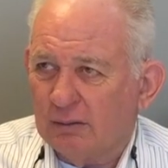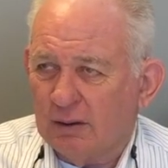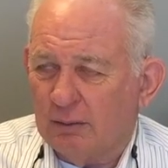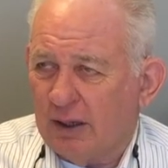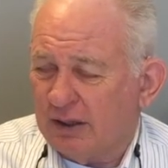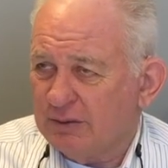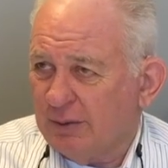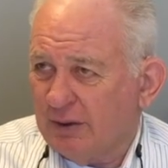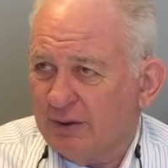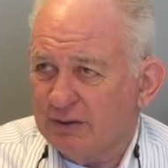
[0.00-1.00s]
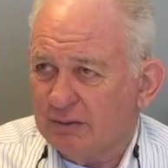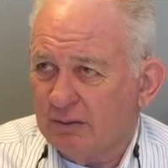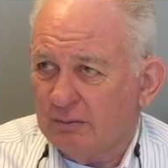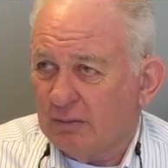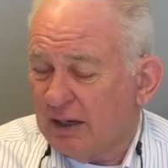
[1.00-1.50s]
in my experience,
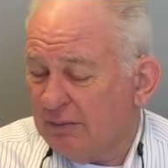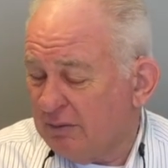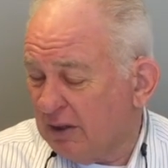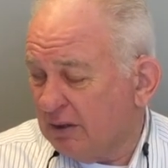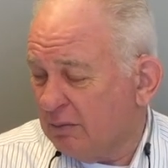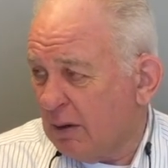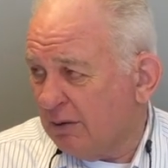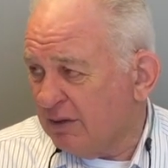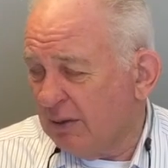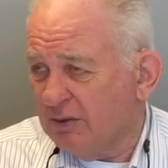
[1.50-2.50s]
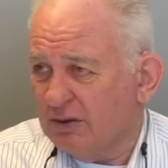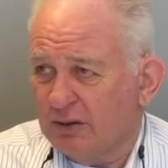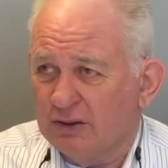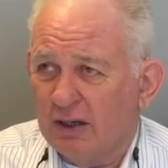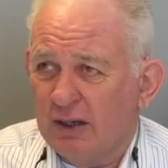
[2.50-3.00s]
I think it's probably the same as yours,